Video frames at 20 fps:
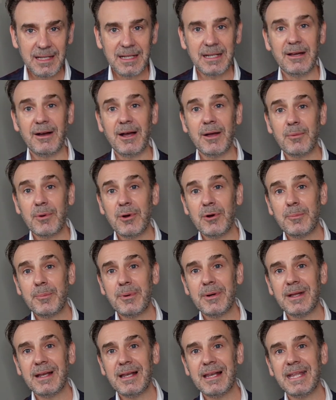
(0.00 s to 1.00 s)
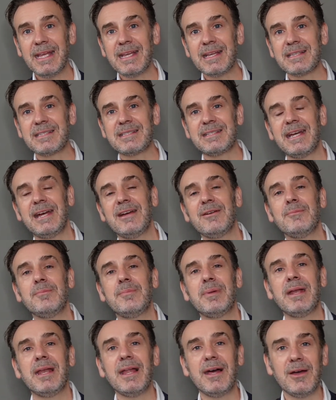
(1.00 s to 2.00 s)
Now, I will put links down
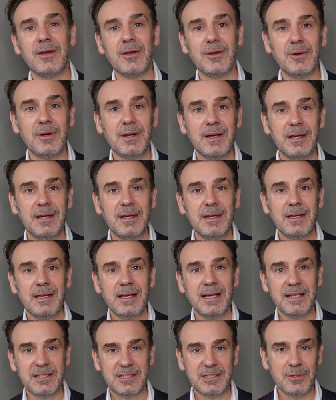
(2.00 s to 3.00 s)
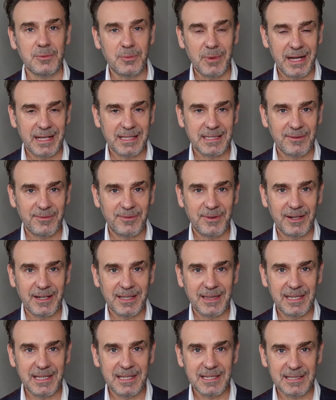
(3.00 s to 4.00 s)
below as to where to
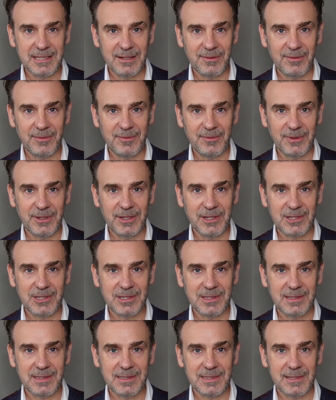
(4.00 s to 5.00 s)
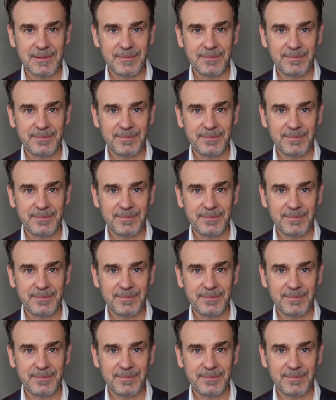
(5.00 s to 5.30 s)
find these different versions.